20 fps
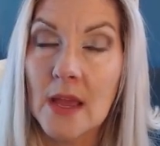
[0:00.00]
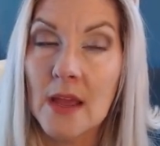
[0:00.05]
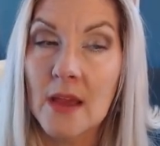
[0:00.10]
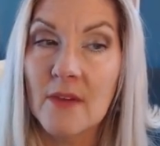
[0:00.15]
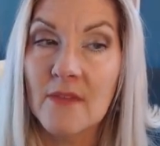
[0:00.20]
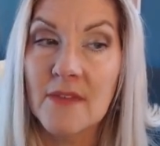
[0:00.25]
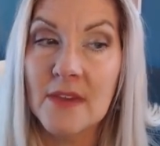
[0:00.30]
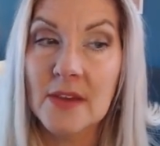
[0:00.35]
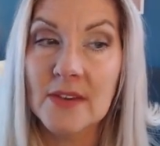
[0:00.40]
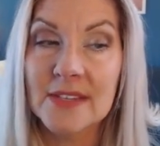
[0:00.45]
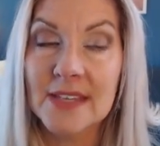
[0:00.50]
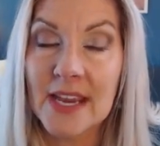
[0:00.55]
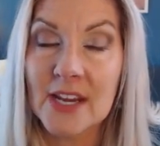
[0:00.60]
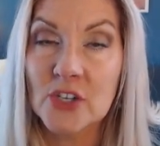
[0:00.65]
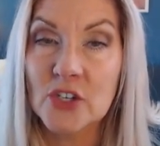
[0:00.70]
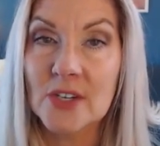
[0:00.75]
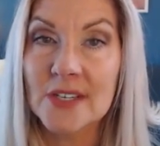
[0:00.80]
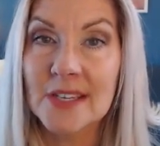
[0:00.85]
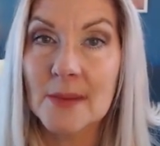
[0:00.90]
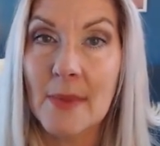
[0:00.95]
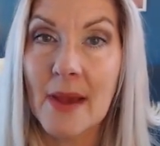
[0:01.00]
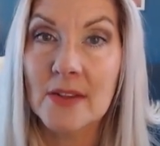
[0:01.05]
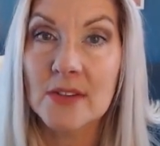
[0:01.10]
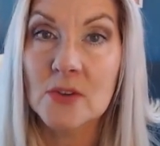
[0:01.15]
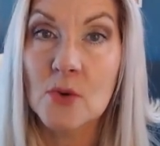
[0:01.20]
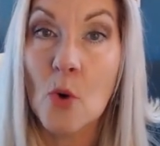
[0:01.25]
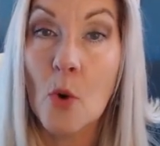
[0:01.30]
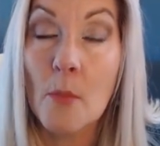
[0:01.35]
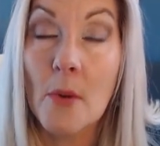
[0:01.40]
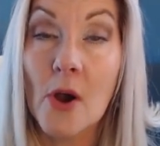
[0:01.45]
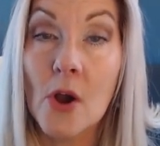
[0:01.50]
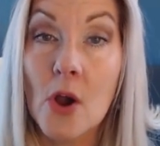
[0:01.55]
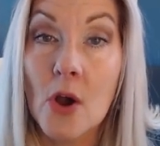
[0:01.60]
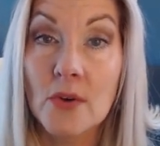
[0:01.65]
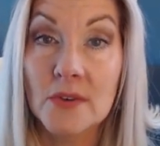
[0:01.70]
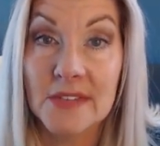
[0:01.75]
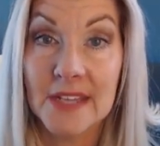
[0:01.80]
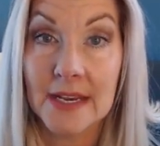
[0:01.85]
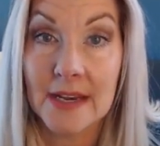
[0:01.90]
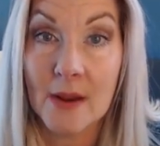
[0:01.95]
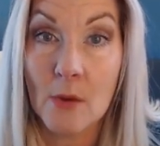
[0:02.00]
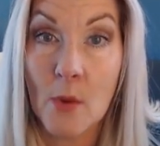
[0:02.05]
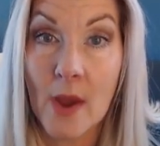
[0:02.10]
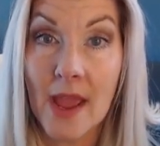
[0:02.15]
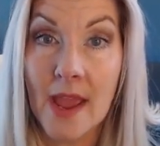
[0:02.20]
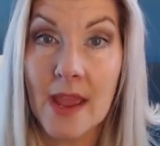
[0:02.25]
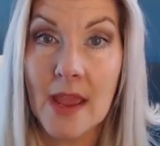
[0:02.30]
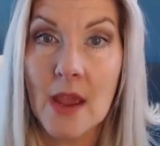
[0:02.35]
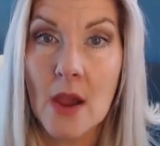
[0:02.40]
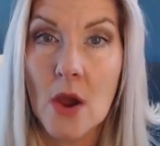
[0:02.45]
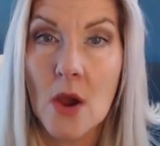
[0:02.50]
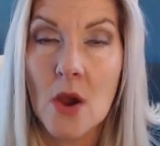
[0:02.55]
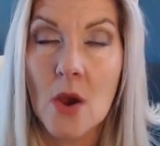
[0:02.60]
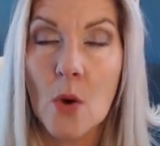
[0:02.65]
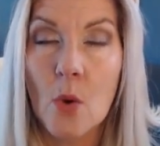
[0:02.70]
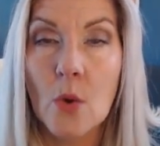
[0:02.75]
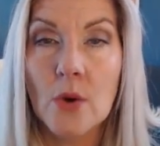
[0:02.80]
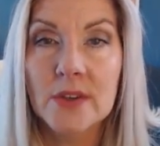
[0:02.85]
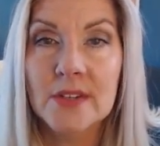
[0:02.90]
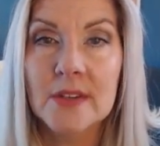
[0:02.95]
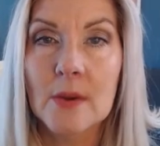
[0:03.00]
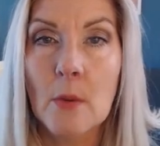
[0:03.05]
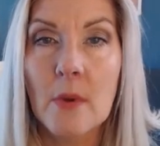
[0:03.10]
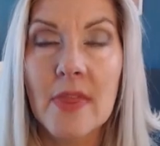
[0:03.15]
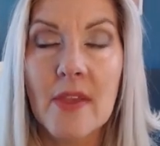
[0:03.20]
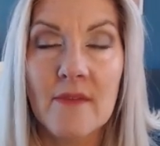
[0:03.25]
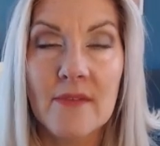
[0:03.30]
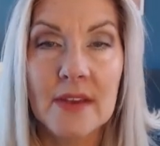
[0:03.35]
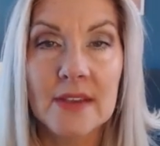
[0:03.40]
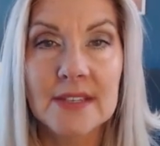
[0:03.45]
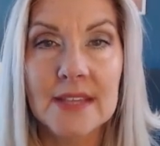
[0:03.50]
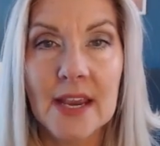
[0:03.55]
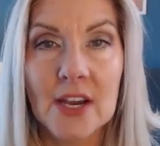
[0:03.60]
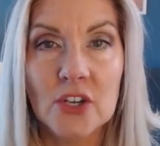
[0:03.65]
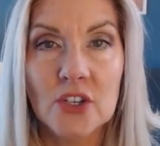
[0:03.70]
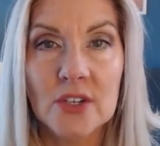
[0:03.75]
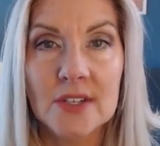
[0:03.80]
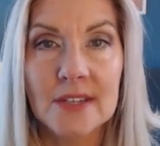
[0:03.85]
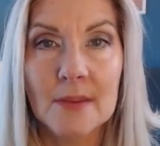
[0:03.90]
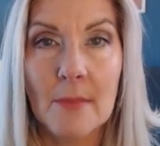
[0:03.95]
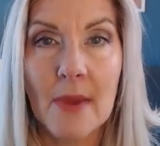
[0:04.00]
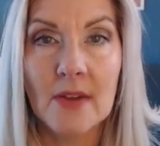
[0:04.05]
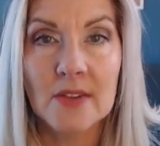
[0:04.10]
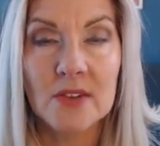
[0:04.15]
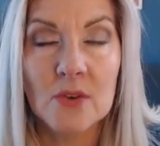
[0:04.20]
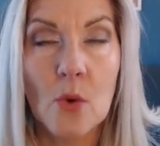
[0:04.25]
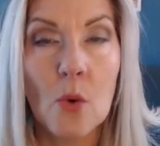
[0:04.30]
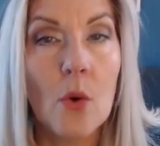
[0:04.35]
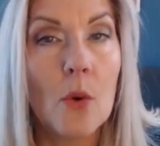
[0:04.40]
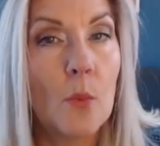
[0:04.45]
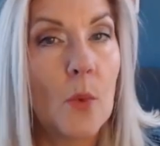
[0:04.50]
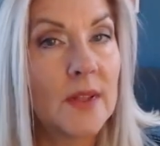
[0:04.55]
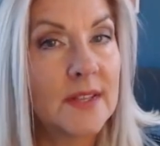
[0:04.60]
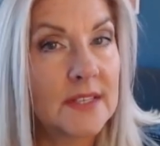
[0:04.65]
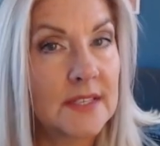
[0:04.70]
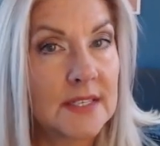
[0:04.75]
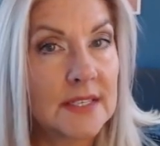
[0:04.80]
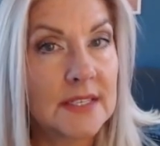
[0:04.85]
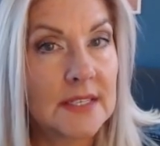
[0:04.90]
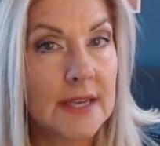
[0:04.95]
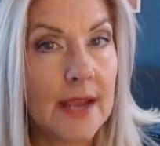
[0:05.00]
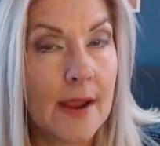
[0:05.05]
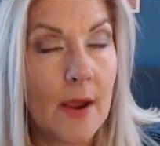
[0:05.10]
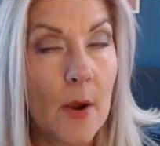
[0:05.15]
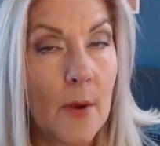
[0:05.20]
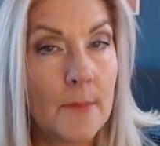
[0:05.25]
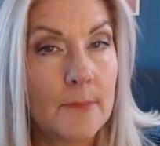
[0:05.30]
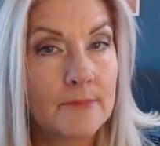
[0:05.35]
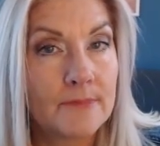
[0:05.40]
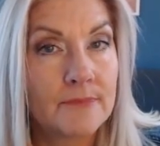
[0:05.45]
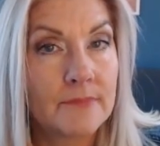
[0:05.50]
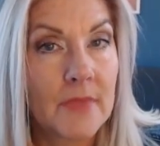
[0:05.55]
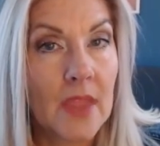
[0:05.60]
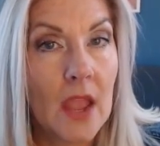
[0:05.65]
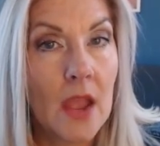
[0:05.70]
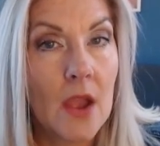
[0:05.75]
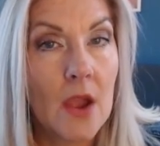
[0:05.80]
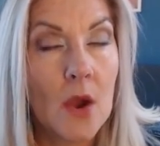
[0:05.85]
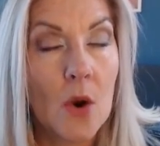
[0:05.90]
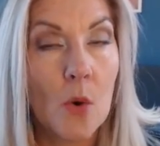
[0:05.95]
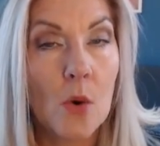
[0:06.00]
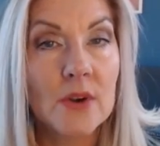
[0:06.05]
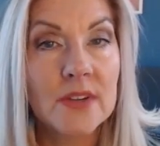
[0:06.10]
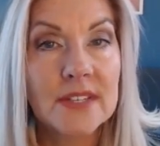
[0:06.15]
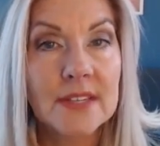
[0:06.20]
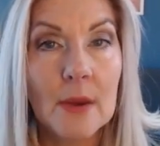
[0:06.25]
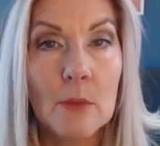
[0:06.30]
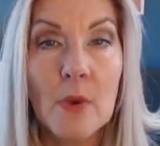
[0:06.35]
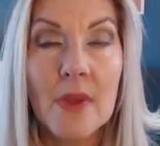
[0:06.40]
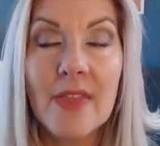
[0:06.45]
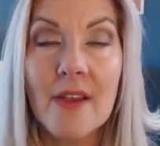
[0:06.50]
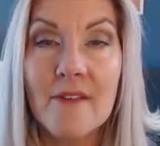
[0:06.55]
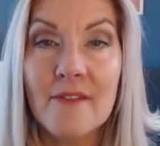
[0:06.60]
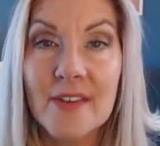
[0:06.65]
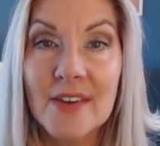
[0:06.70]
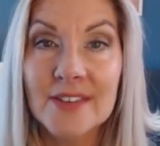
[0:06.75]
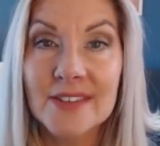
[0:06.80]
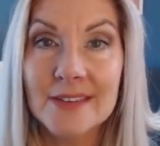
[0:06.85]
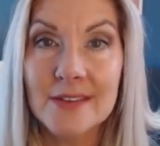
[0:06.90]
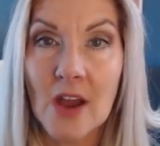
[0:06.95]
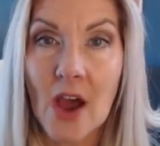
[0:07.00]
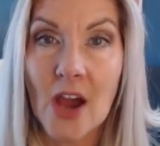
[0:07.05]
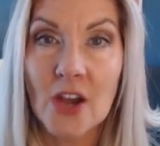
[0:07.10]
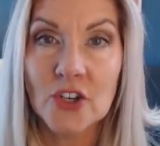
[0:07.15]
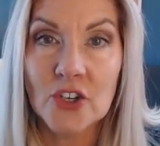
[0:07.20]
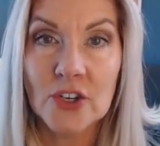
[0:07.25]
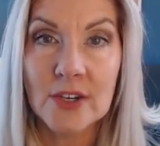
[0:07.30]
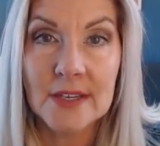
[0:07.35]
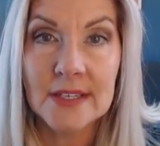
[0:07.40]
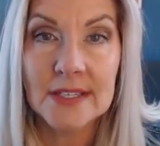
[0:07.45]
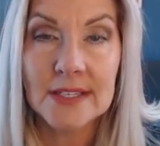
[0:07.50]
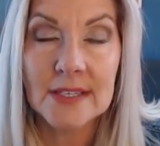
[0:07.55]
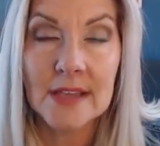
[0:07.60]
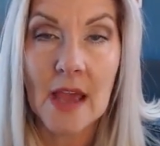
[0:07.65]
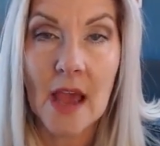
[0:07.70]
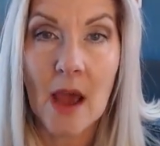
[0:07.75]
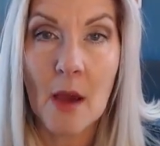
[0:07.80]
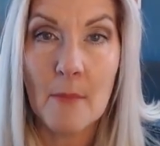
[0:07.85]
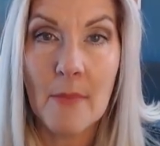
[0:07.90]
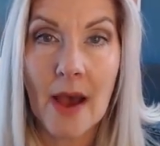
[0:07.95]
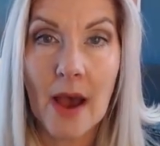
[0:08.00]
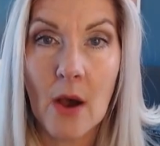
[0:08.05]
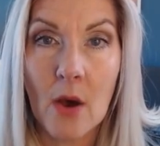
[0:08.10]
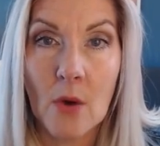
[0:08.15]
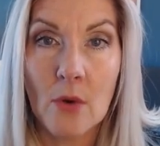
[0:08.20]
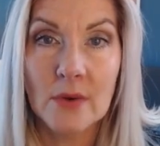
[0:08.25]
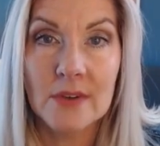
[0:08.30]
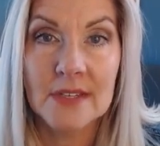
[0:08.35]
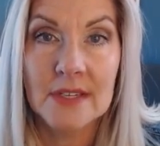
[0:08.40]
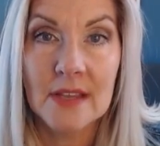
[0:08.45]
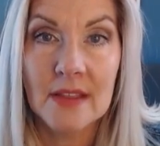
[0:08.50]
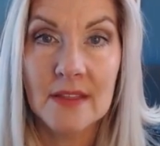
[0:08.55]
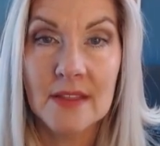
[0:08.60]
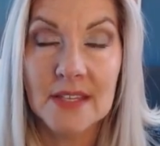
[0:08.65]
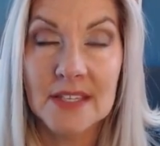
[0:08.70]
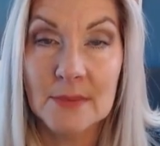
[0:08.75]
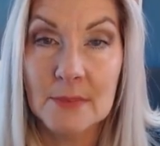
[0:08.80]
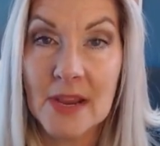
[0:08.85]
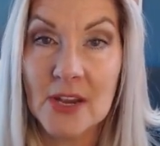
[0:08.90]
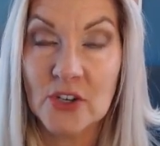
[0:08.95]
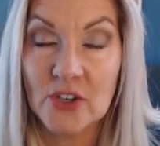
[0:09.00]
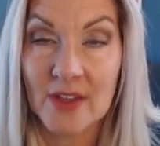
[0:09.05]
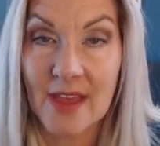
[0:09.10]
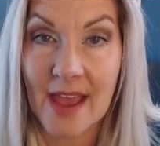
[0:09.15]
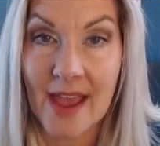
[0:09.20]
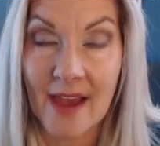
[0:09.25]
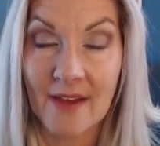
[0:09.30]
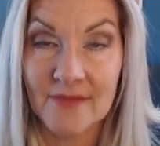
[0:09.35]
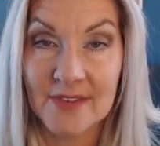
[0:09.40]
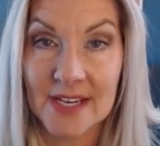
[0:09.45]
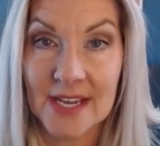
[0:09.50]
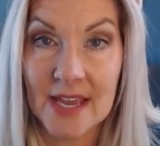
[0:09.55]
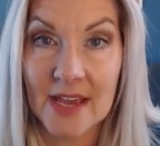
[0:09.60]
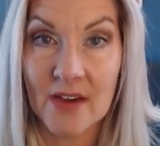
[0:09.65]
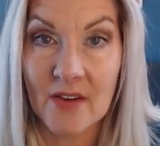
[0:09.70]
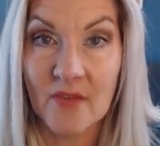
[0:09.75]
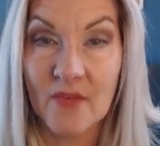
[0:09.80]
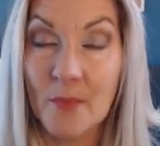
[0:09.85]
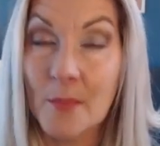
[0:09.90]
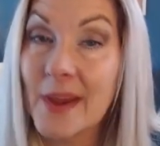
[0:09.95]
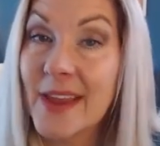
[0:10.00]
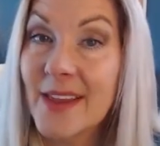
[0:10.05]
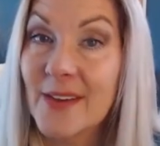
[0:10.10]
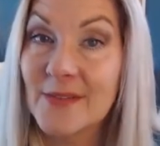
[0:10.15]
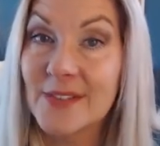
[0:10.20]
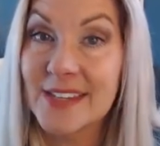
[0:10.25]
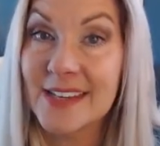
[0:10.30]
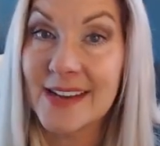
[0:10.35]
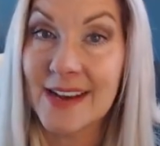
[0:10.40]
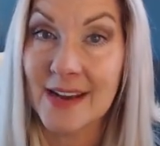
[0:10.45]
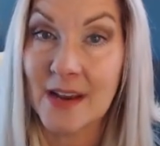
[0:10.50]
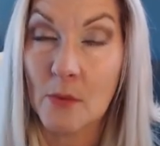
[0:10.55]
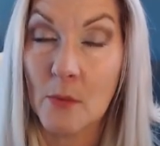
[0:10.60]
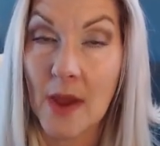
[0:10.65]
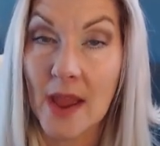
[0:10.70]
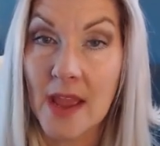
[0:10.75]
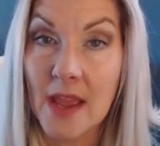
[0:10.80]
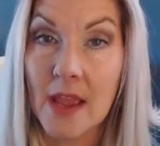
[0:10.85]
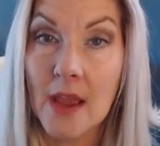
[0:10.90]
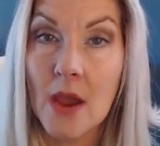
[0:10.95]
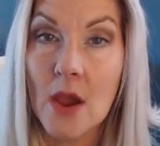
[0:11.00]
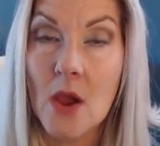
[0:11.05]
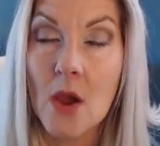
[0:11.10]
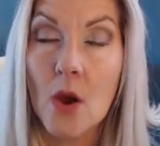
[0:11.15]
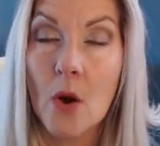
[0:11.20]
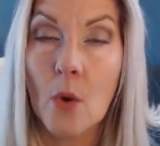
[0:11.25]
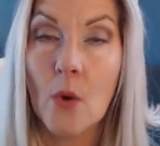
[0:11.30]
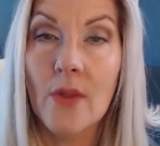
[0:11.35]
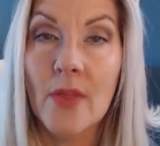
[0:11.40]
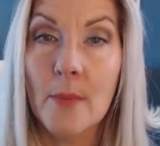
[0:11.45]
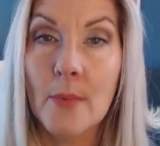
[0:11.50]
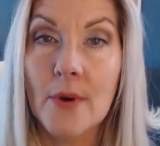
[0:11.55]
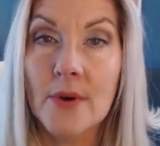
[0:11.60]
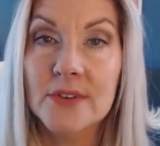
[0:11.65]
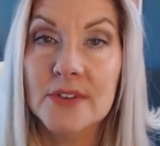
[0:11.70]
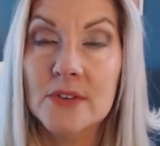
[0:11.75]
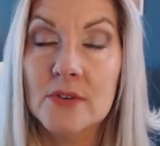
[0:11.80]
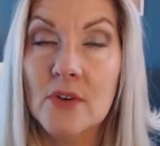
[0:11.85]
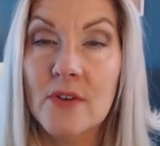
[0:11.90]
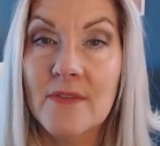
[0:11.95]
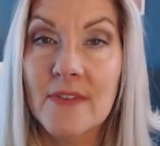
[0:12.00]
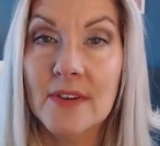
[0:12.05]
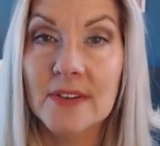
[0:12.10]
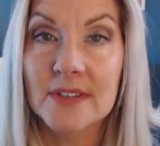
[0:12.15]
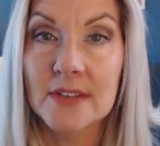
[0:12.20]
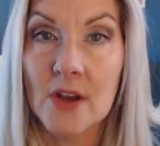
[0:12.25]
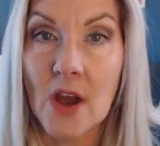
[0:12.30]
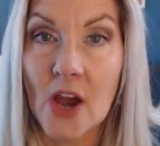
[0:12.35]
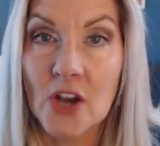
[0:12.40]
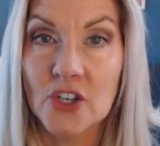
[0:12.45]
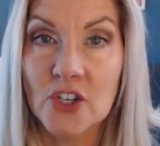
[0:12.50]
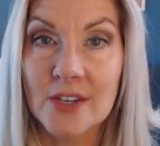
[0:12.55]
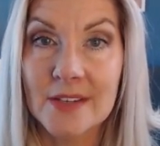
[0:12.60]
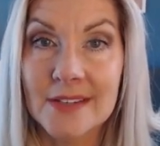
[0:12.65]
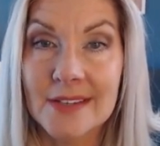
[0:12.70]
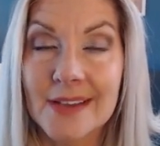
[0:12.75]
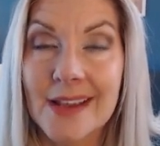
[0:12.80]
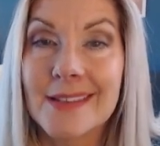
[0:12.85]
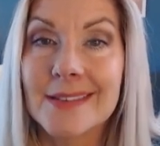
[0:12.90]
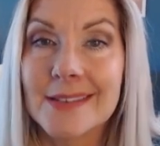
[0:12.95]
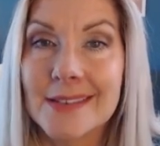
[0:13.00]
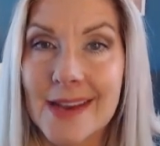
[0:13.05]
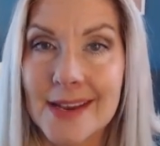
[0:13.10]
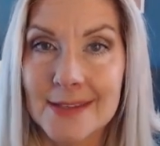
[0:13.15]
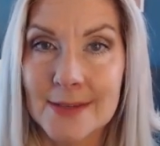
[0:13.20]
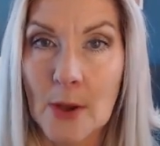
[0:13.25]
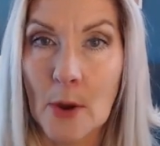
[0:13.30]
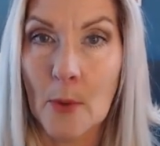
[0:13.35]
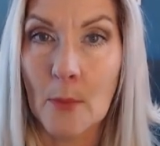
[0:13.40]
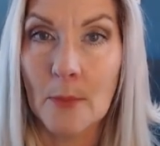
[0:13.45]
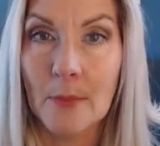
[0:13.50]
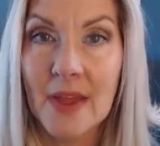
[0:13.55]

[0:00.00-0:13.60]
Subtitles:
feels anxious about school but goes anyway, or someone that feels anxious about school and wants to stay home, or someone that feels nauseous about the speech they have to give but gives it anyway, or the person who feels nauseous and stays home.